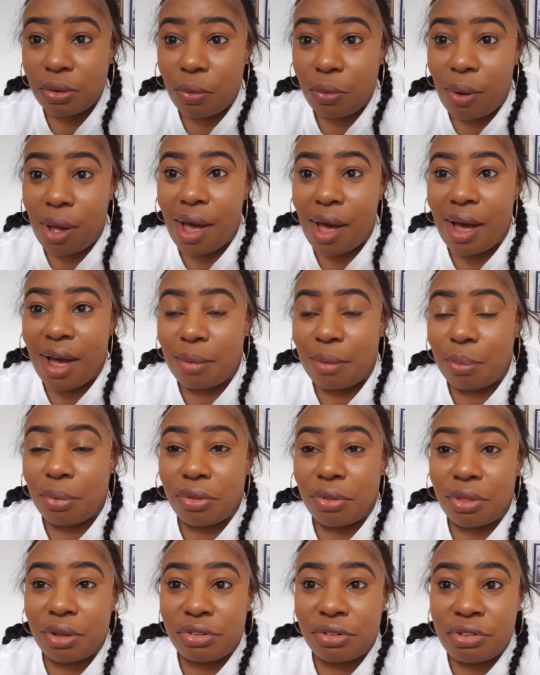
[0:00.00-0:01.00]
I bought this
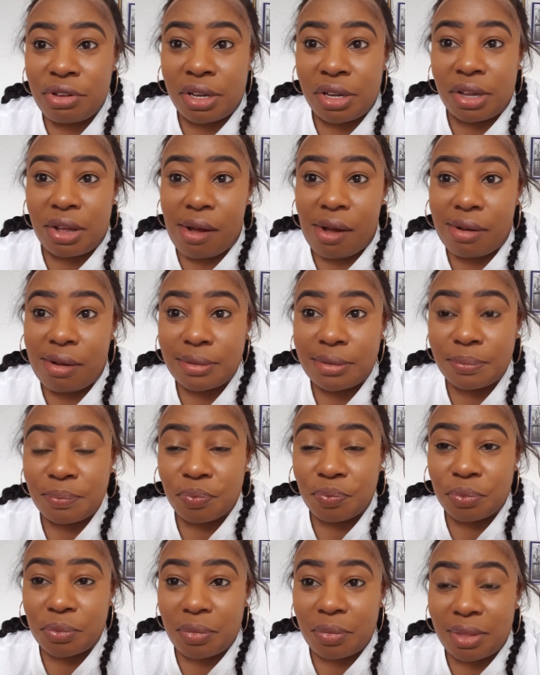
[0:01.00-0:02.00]
hair,
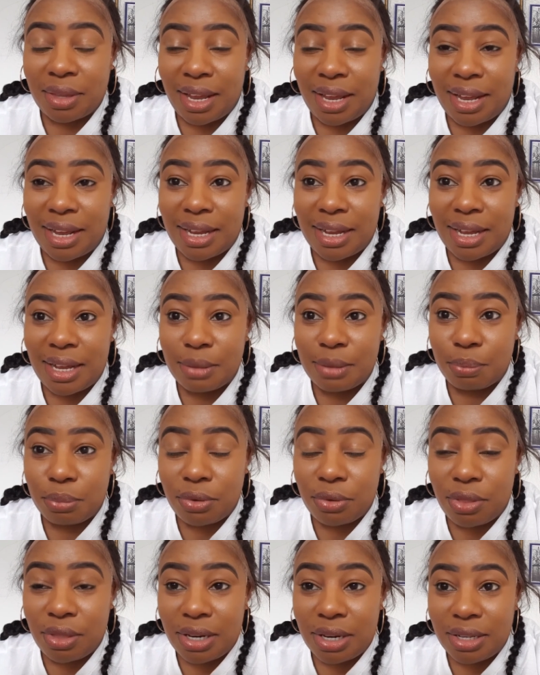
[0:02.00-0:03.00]
I'll put the
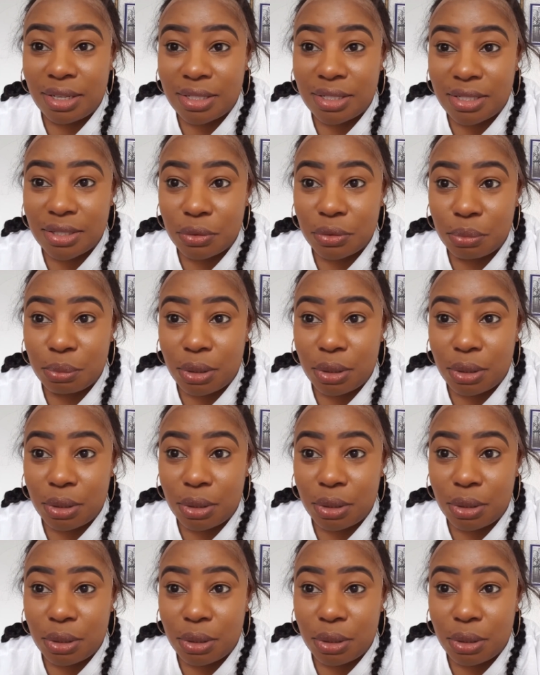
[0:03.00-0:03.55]
link down below.